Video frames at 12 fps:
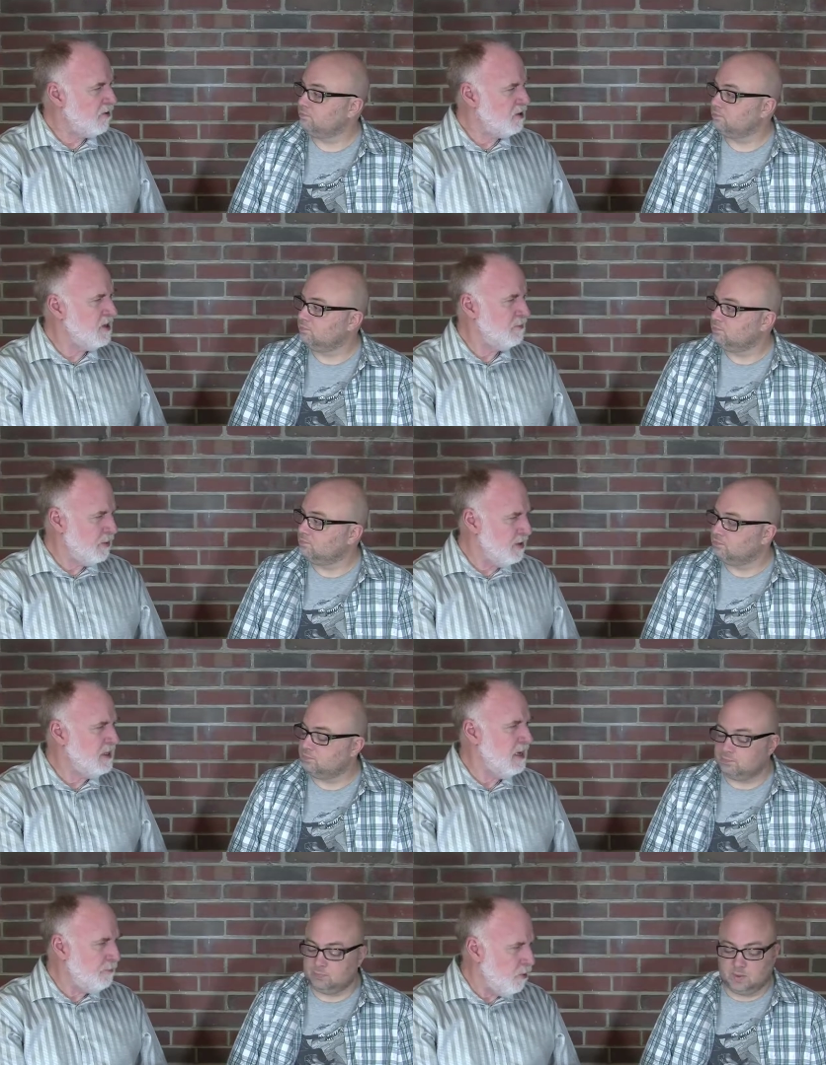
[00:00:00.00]
Speaker 1: there's something
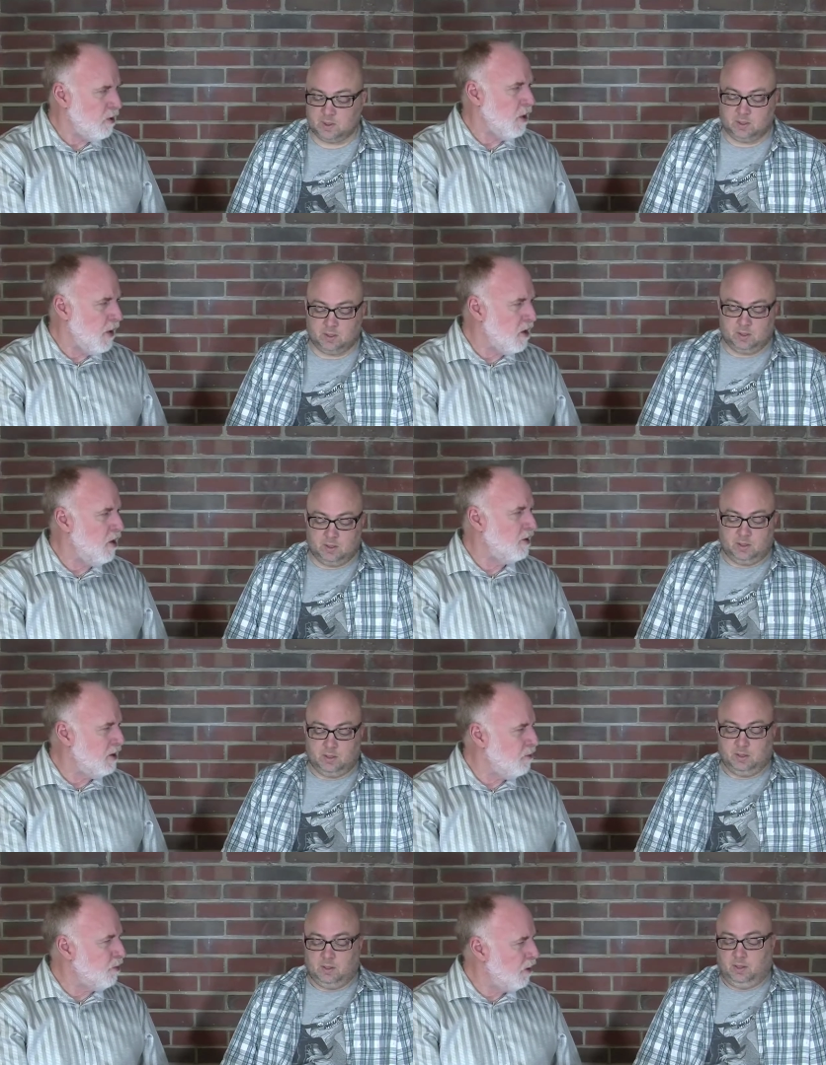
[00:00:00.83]
deeper going on
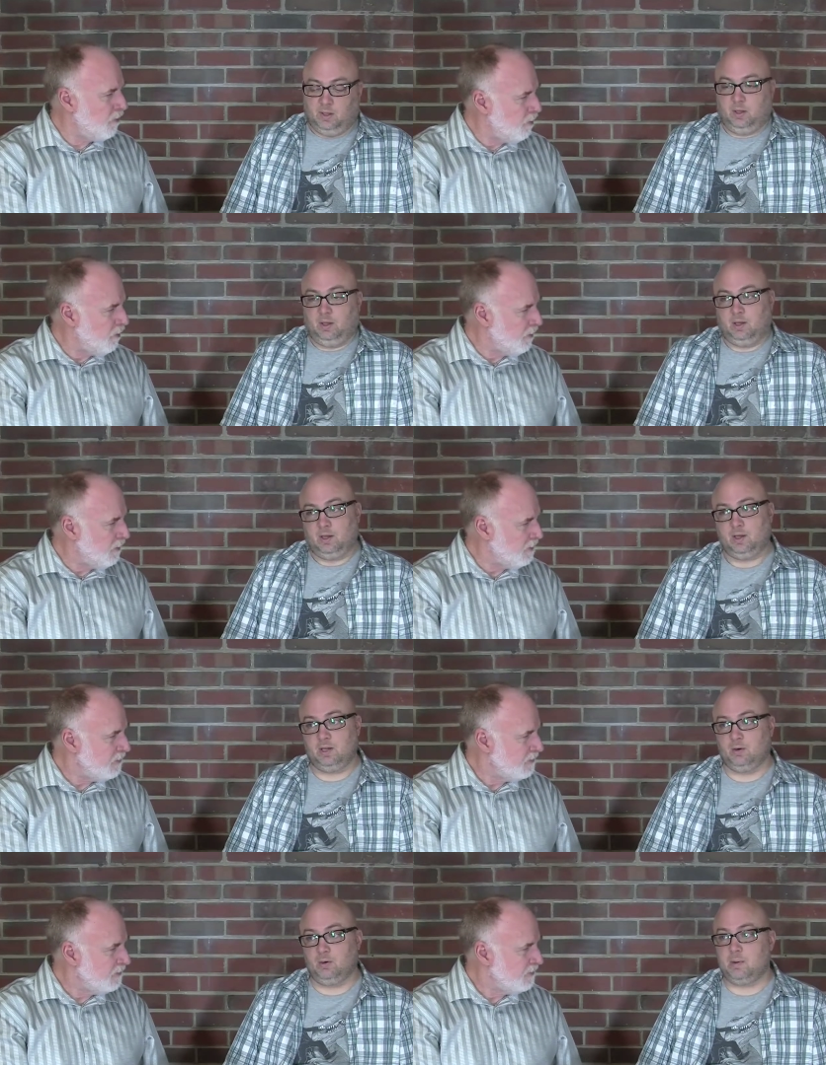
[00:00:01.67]
here, brother.
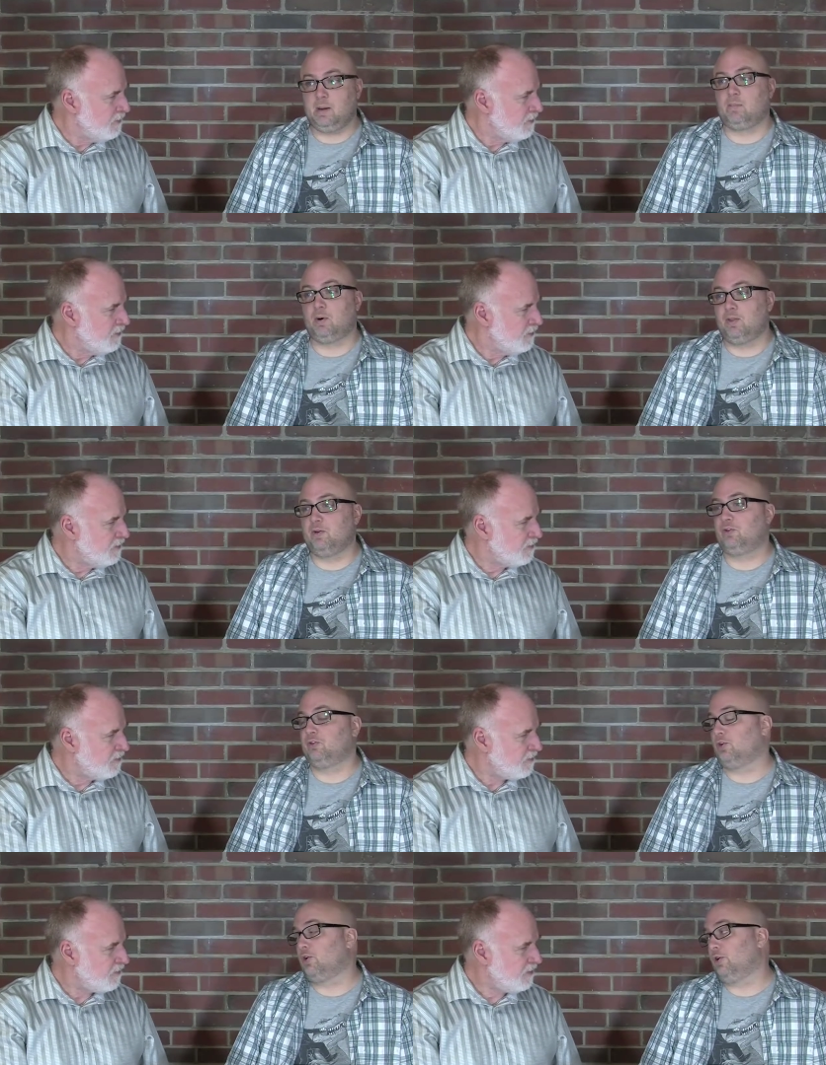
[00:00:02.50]
Speaker 2: Well, my brothers
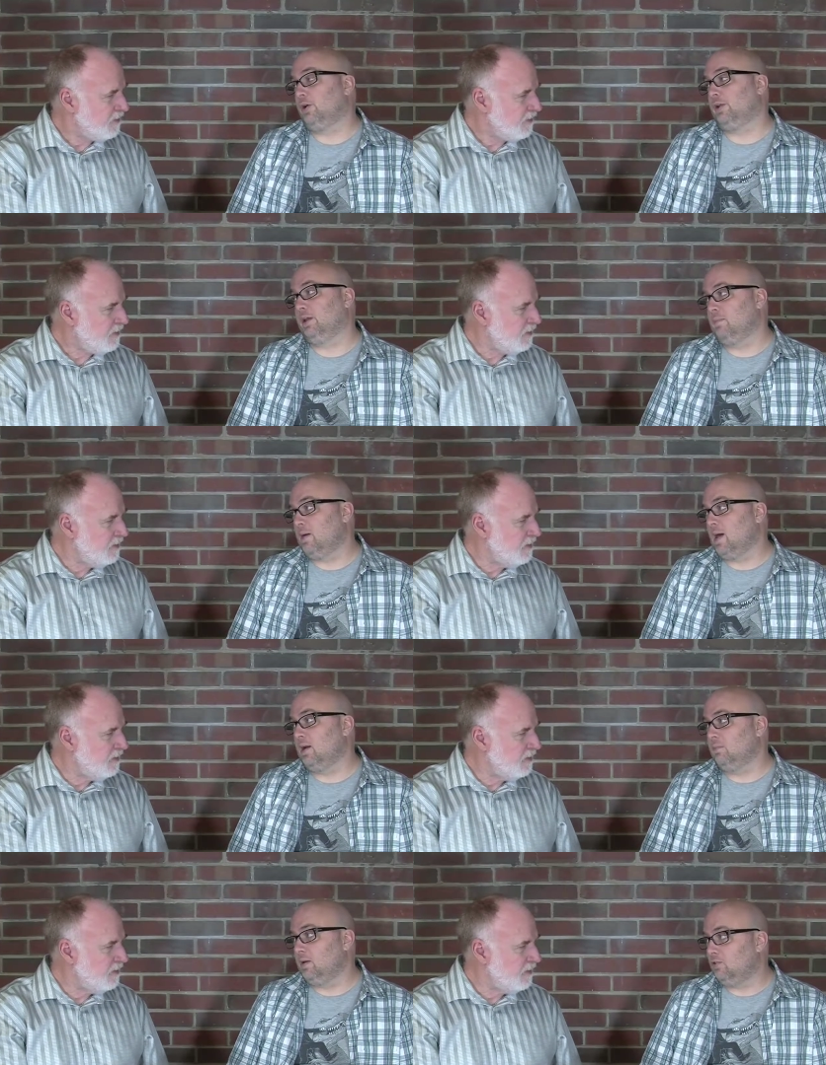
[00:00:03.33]
are currently mad
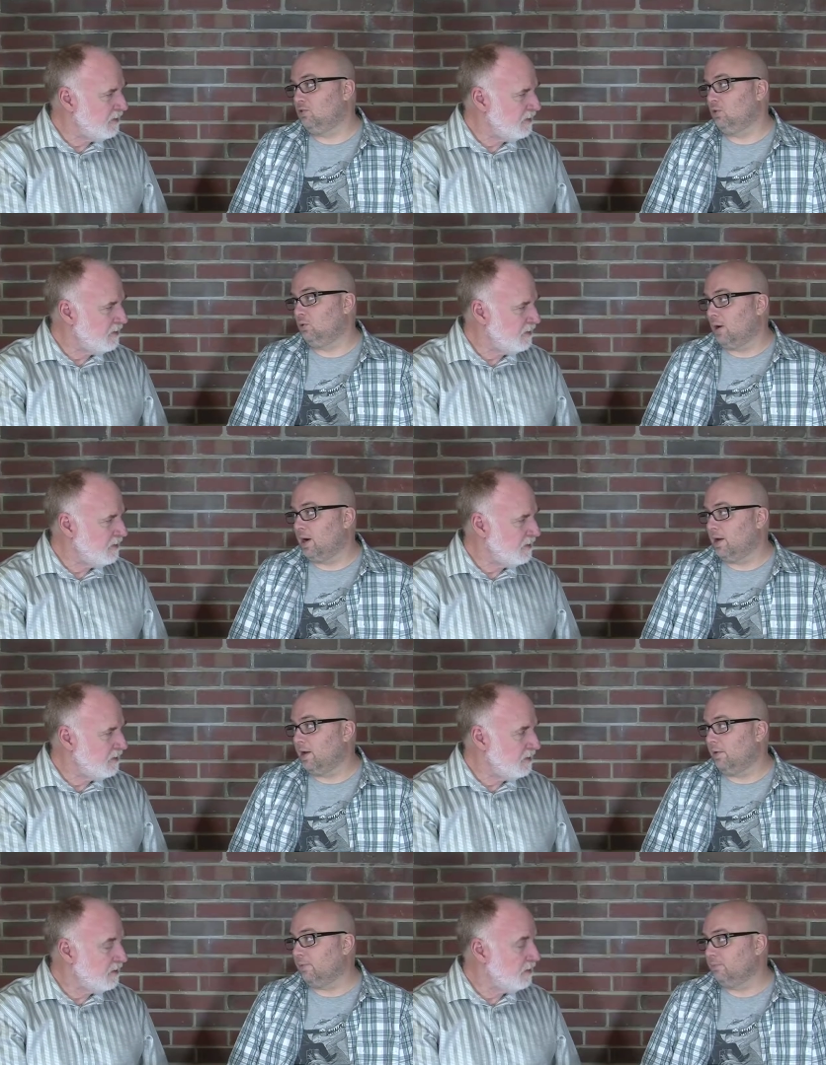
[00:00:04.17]
at me too right
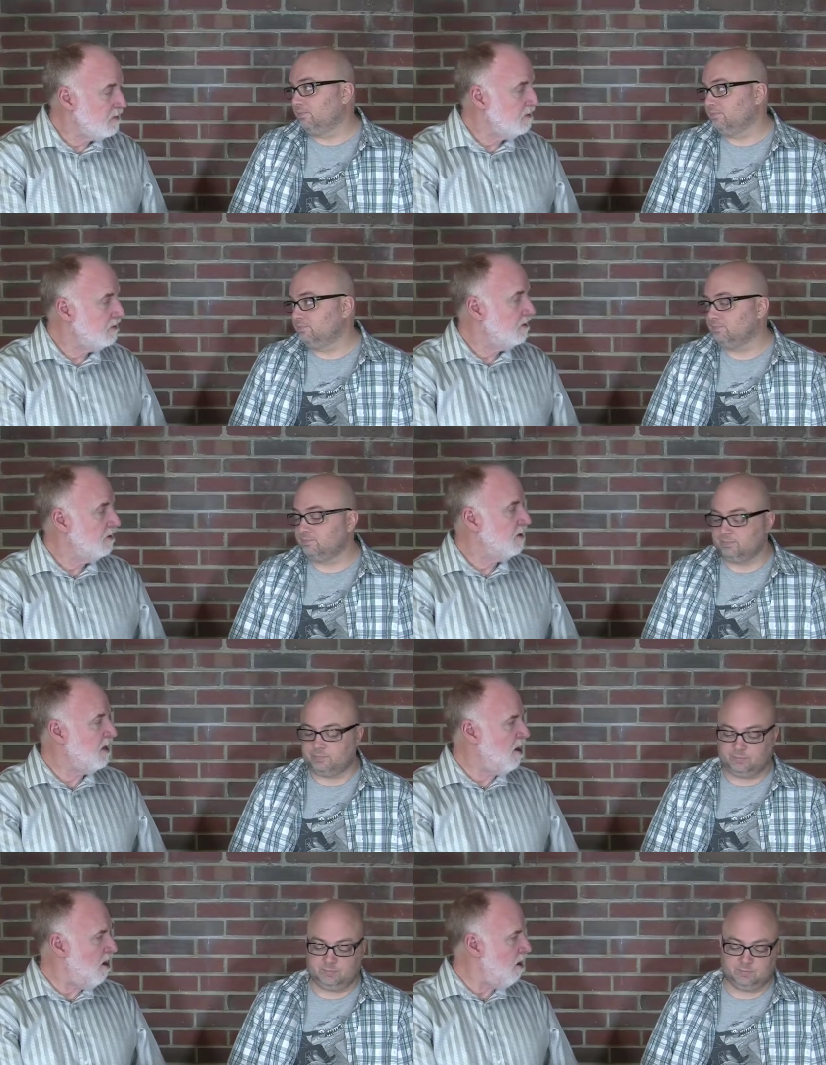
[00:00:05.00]
now.
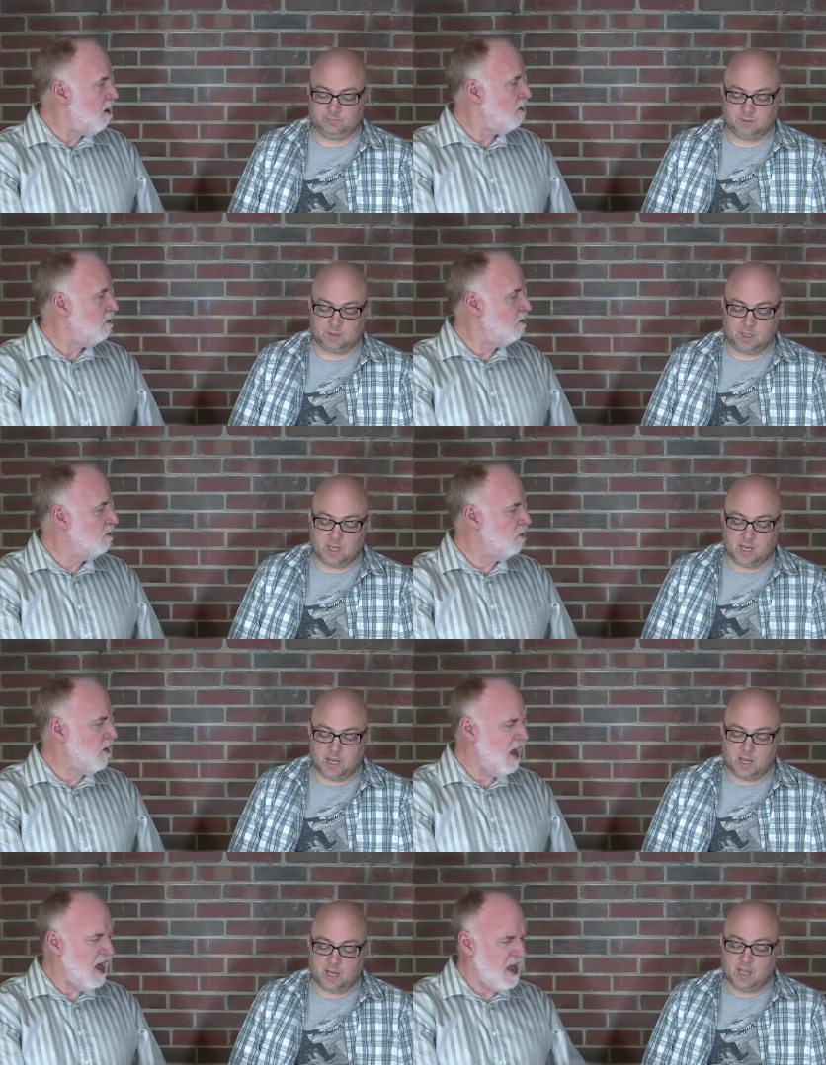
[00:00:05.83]
They are? Yeah.
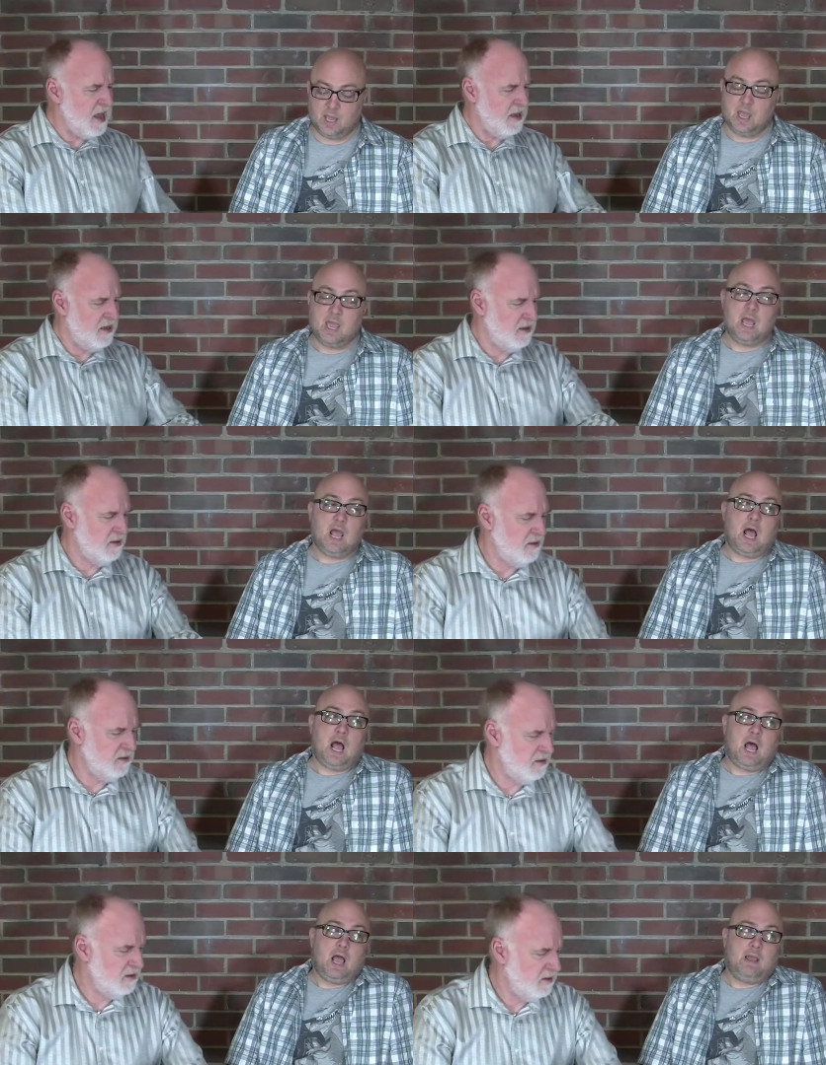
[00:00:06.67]
Why?
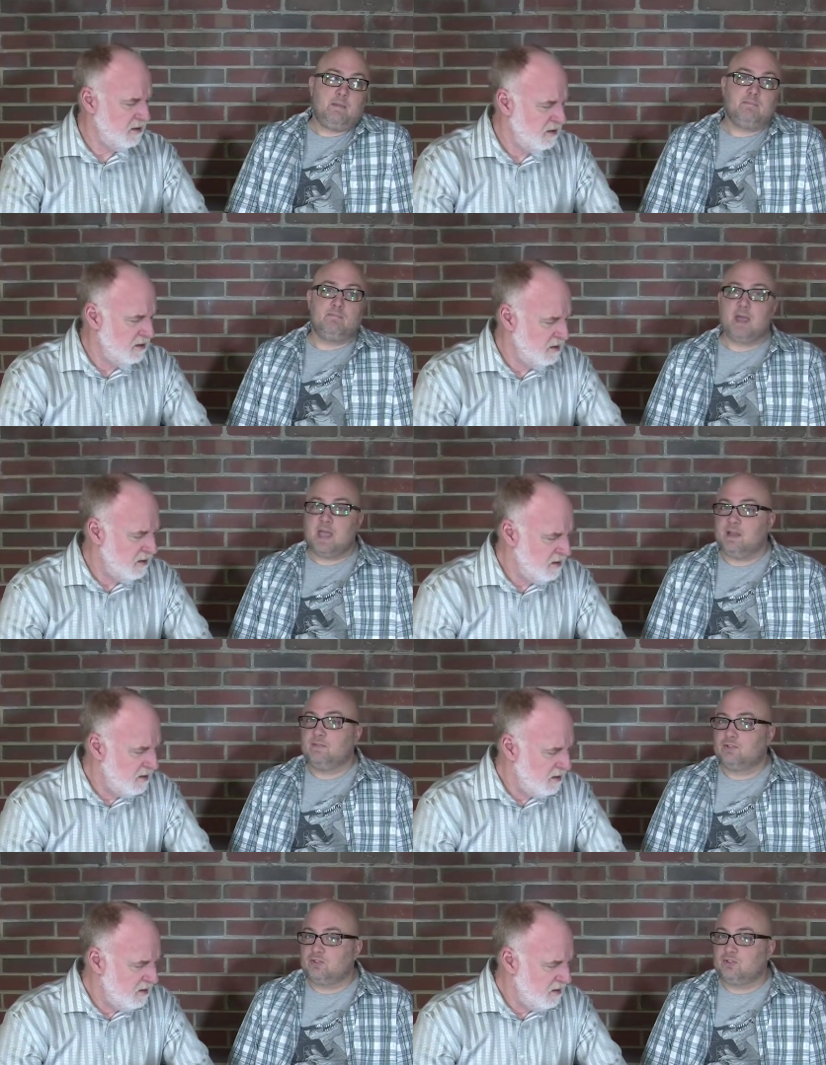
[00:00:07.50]
I may have